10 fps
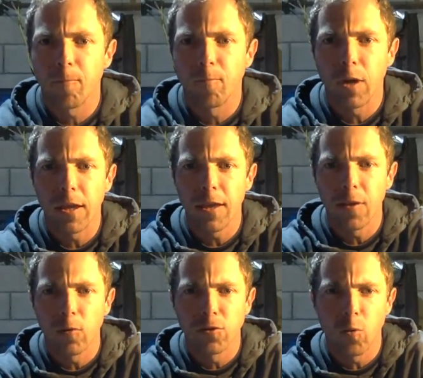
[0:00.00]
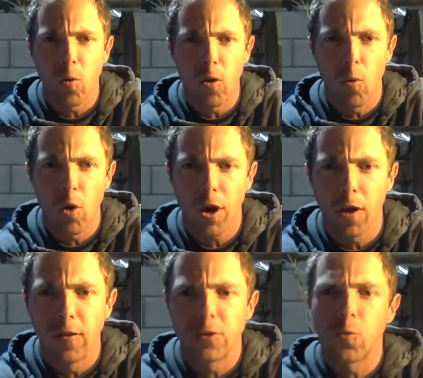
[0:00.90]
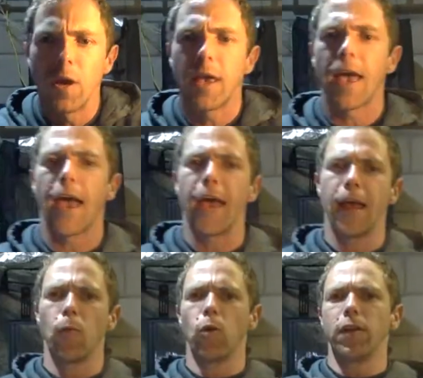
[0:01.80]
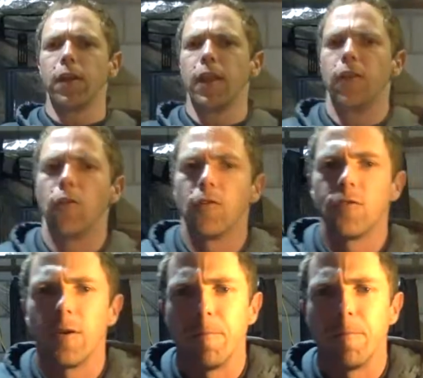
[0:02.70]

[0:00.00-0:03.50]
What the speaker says: But yeah, that was what we were working on this week. And what did he do, Richard?